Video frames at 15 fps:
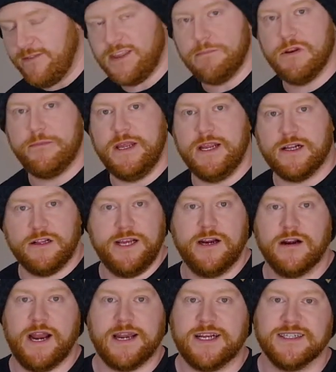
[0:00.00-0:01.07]
them to be
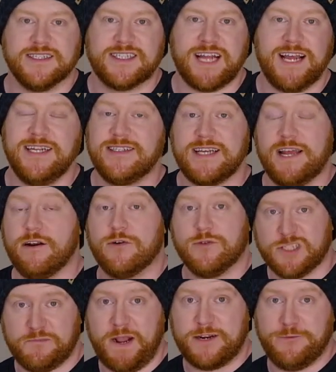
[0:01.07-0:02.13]
clear and concise and
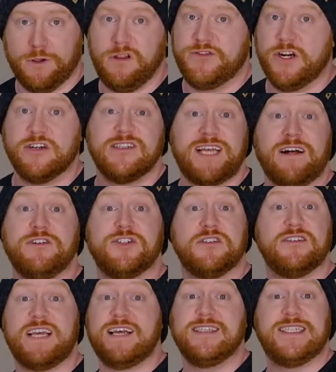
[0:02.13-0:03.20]
respectful of your
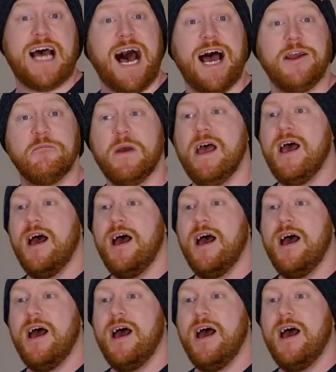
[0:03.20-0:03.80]
intelligence and time.